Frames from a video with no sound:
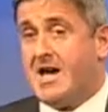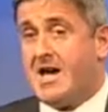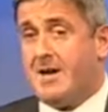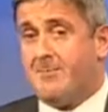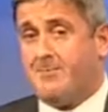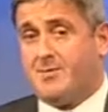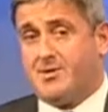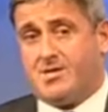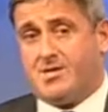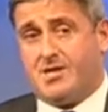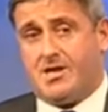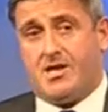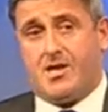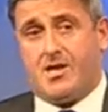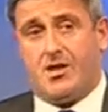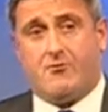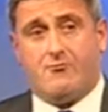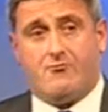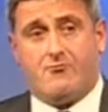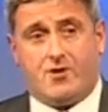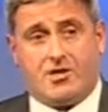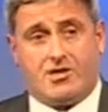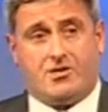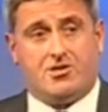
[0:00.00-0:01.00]
and
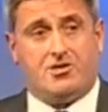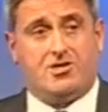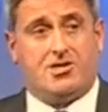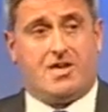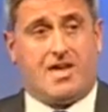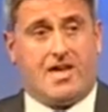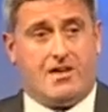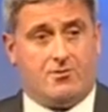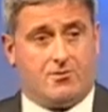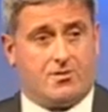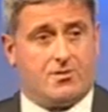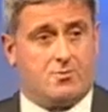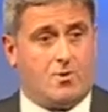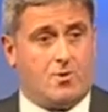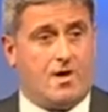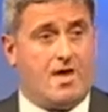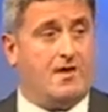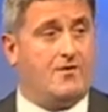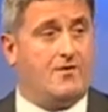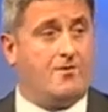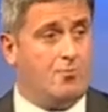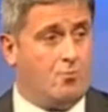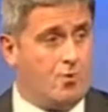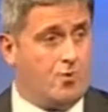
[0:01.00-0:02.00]
particular reach
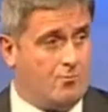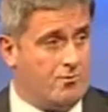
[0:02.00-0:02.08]
elsewhere than